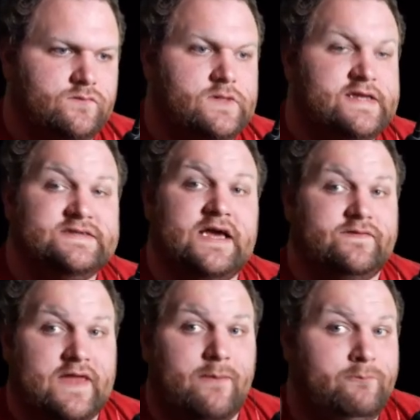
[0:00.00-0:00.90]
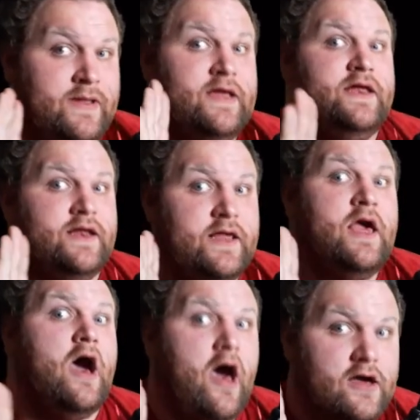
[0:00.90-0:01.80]
He's got that big
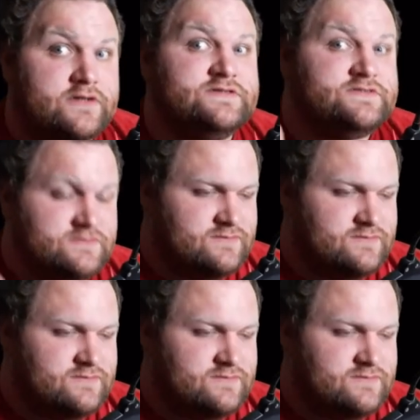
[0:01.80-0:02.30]
Cox.